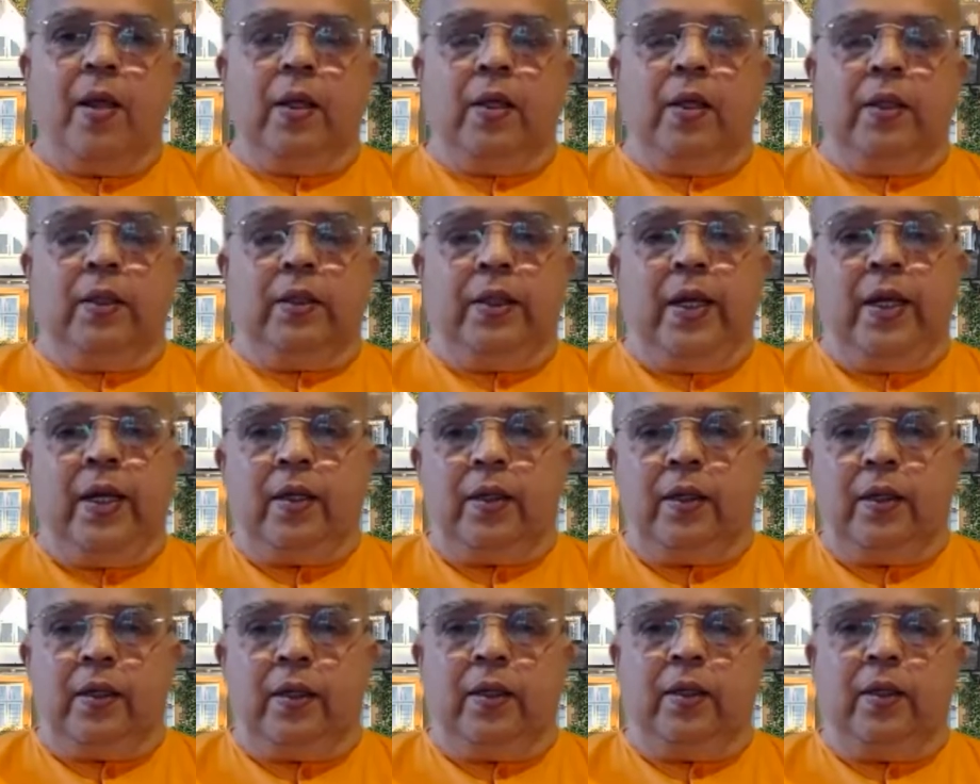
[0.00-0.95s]

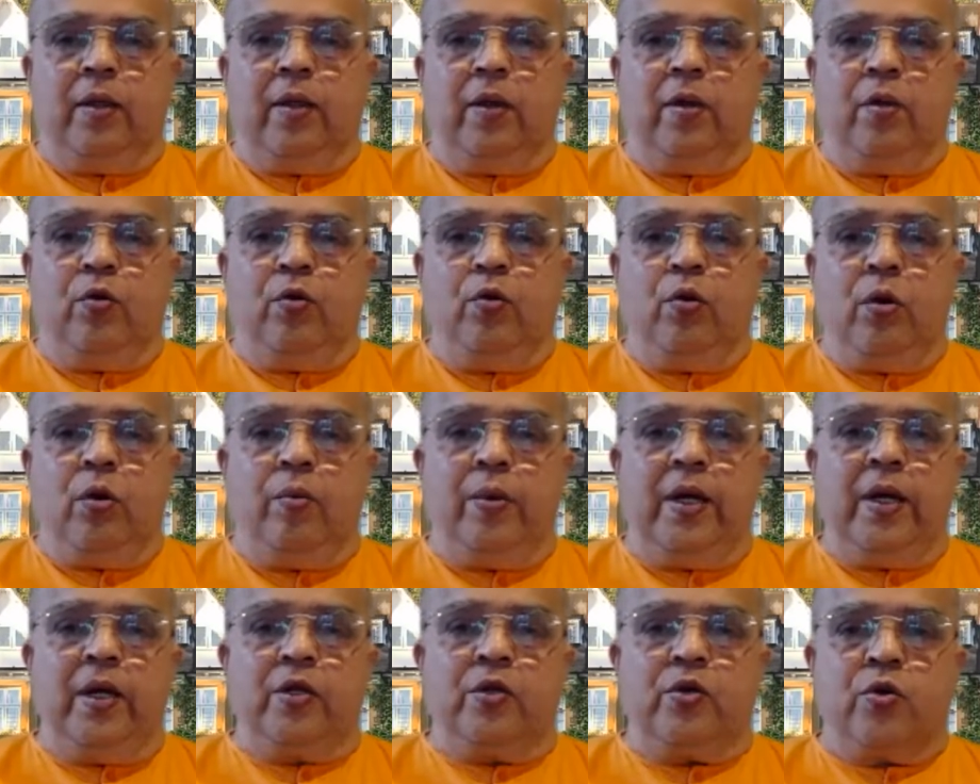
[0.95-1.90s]
then you will be
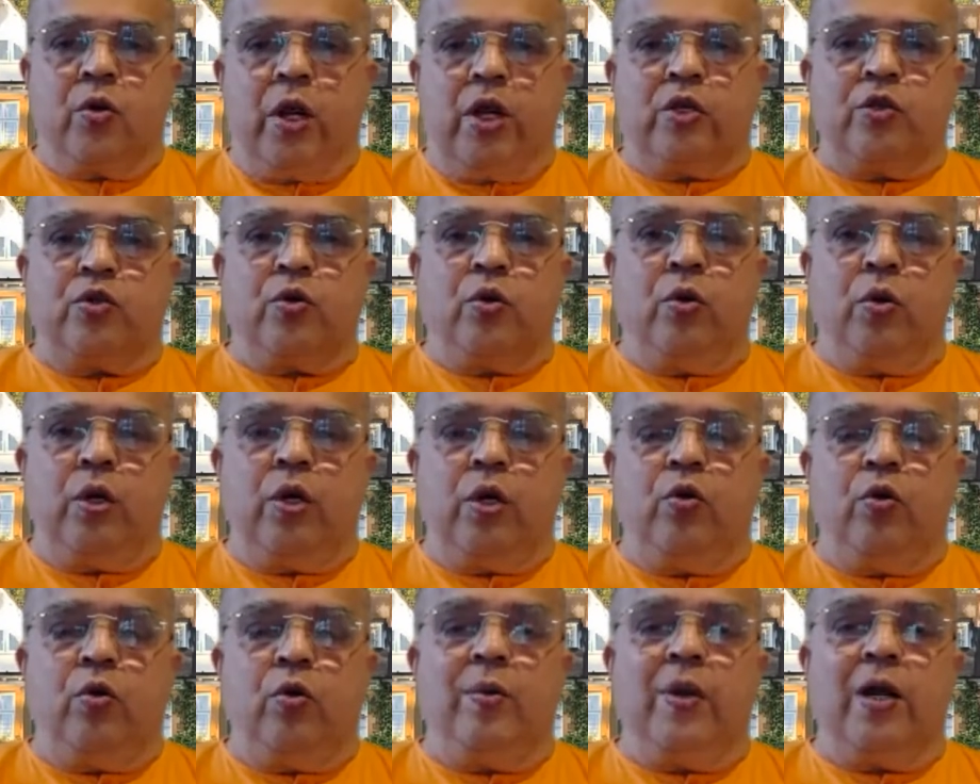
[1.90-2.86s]
destroying. Slowly
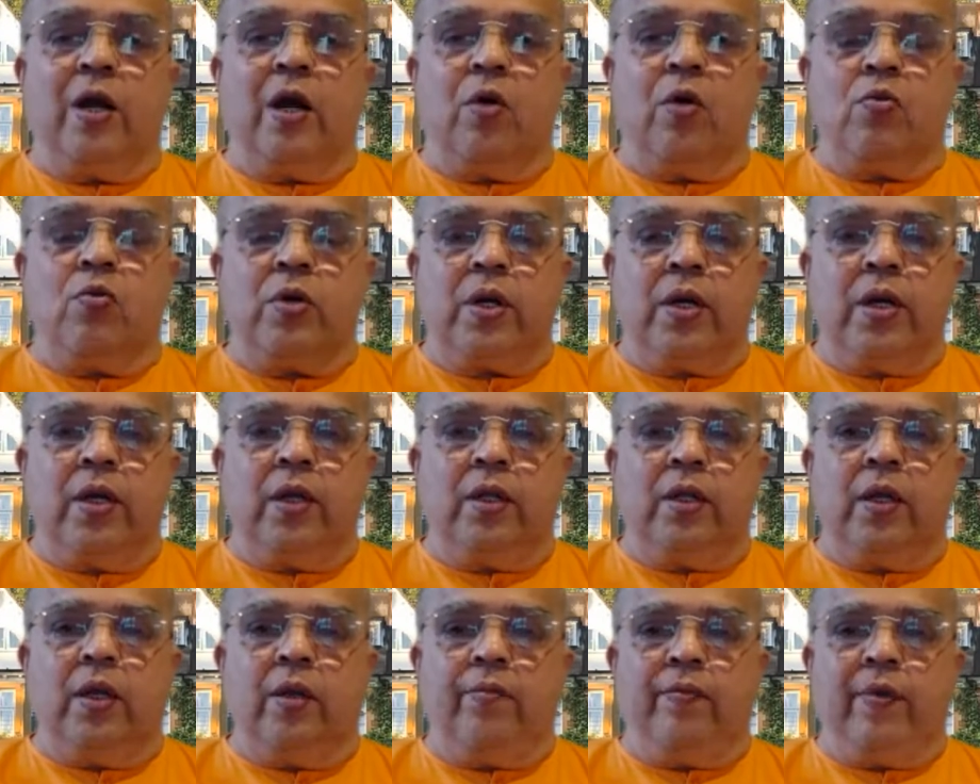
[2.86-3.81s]
you will be countering
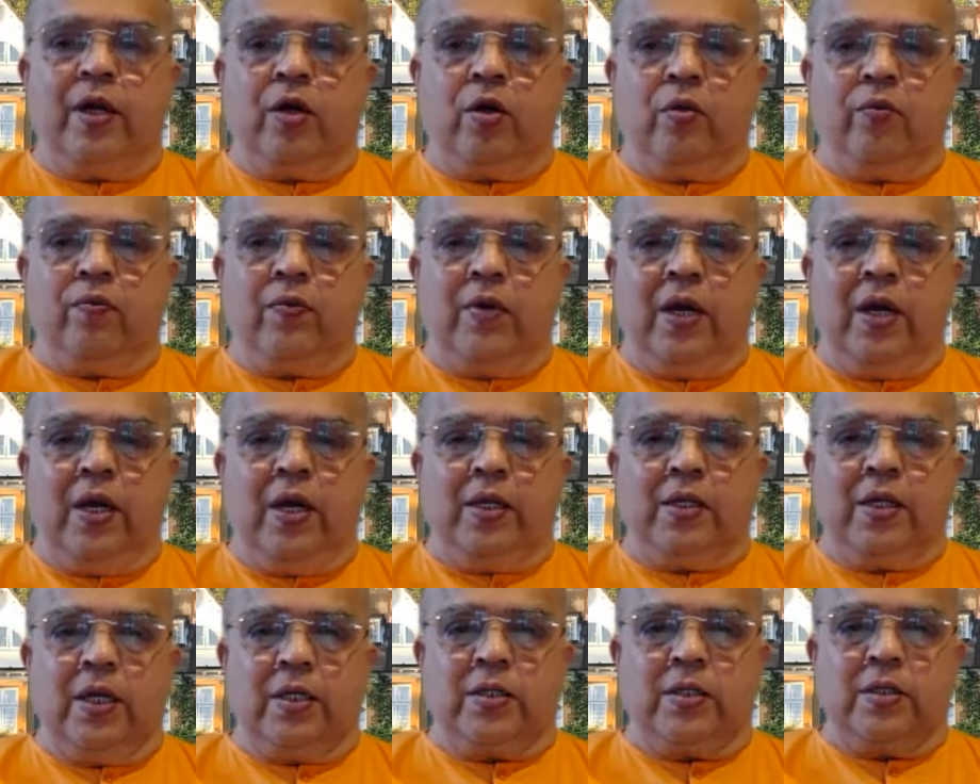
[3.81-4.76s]
the effect of
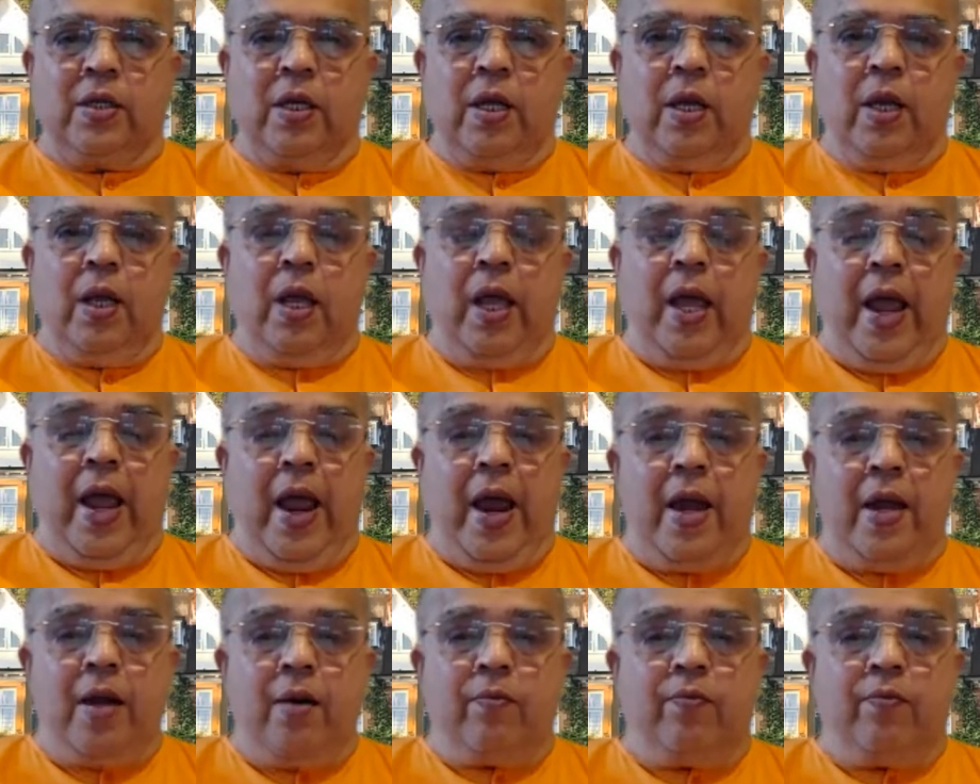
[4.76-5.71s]
kleshas,
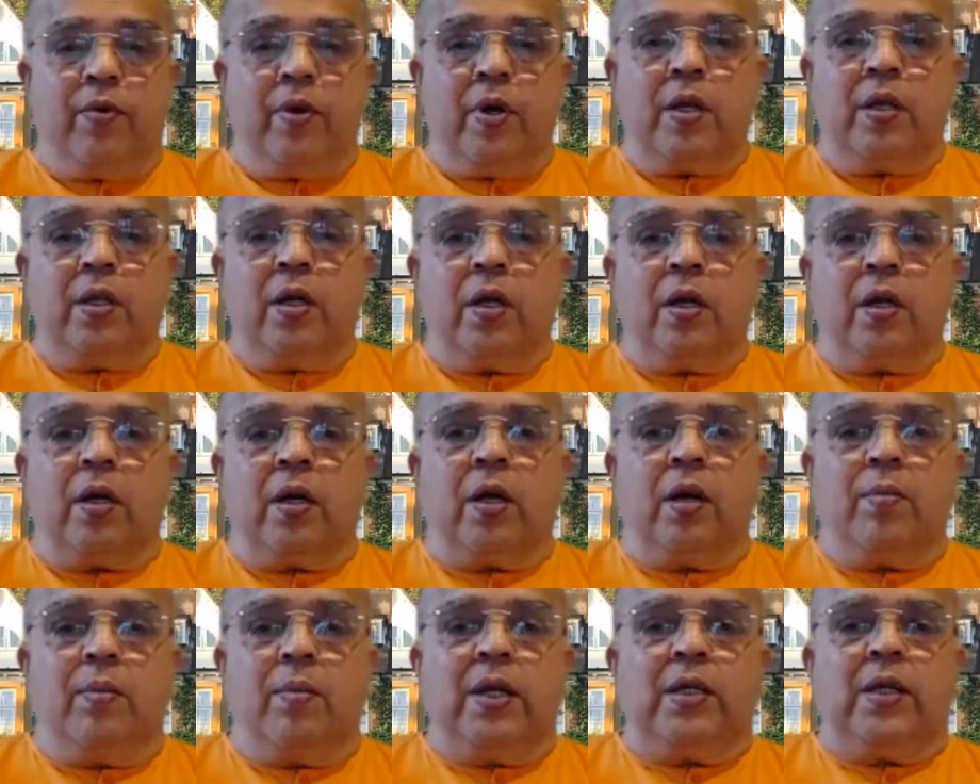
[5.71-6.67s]
and further
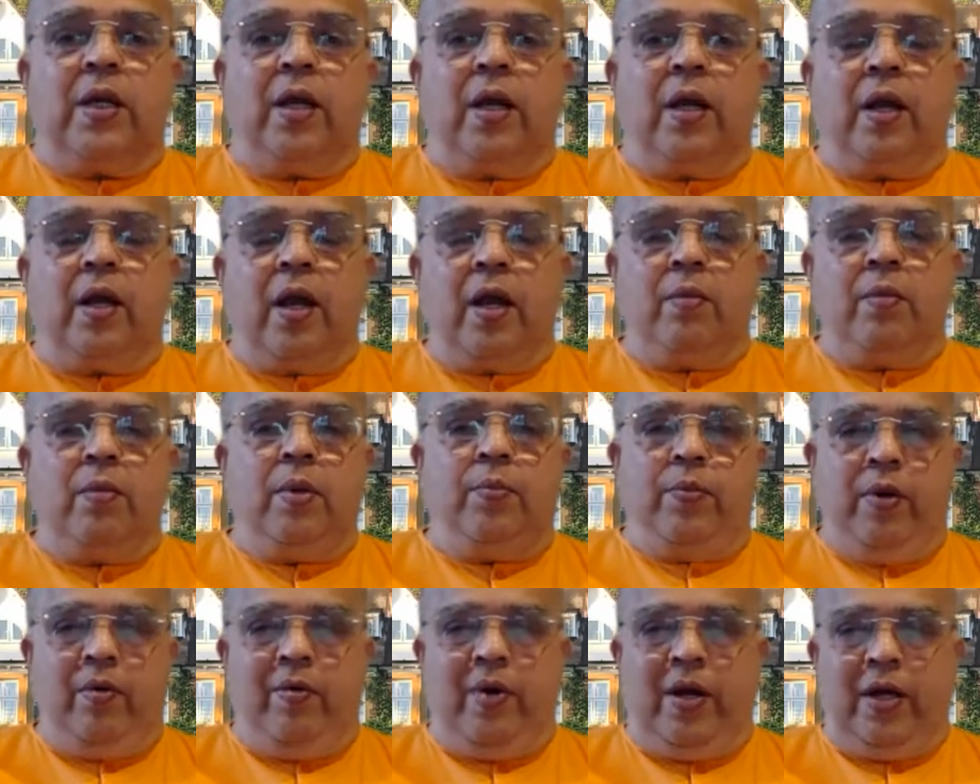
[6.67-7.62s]
karmashaya can be
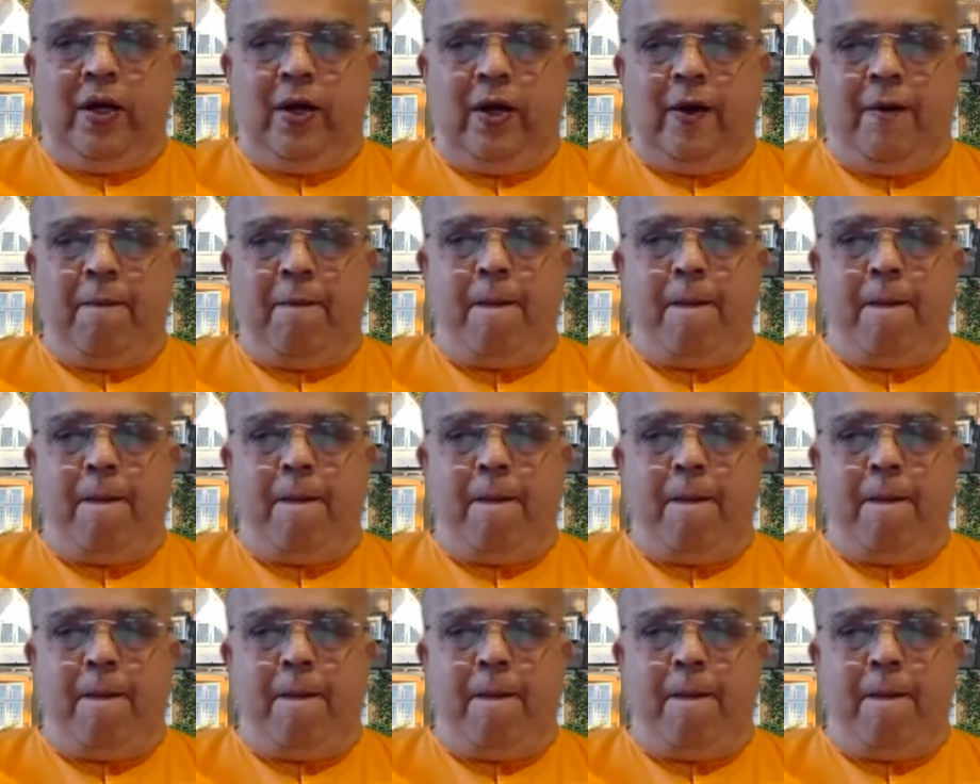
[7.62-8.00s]
prevented.